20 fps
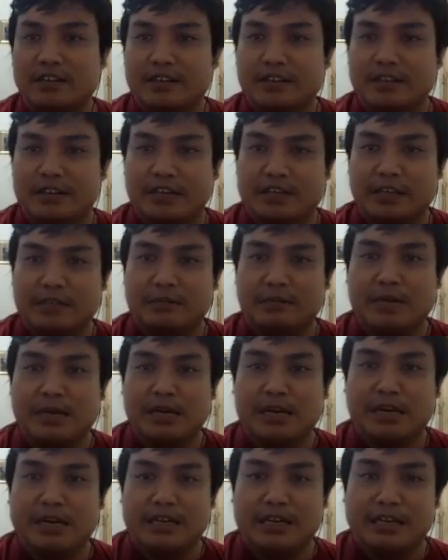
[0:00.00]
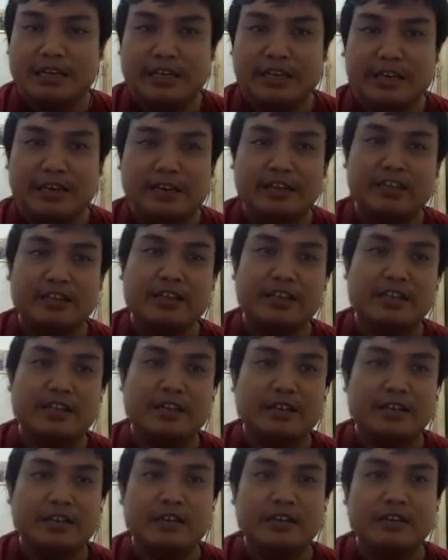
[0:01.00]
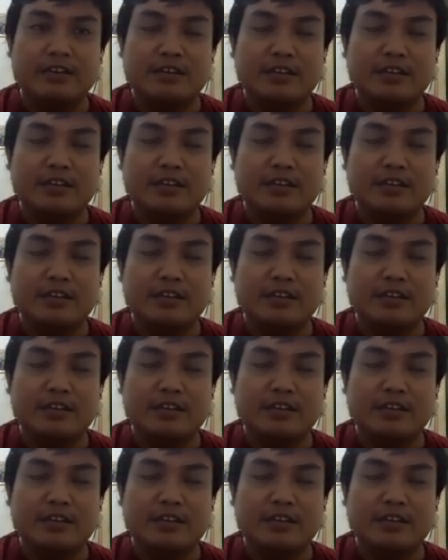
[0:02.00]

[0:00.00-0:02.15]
in my gun here,